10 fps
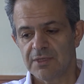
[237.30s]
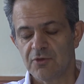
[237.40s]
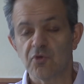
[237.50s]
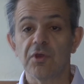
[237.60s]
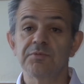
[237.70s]

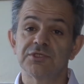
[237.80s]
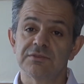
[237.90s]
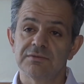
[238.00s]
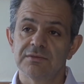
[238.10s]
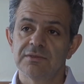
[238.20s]

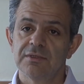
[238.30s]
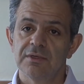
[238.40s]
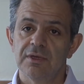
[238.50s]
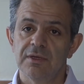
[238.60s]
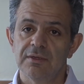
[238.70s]
corruption.
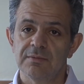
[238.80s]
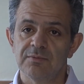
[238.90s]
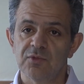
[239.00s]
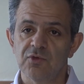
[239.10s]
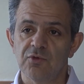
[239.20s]

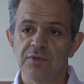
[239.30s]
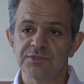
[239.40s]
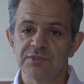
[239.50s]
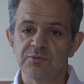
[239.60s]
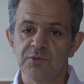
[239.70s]

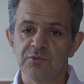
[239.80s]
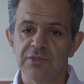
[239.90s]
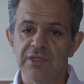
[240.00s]
Corruption, we would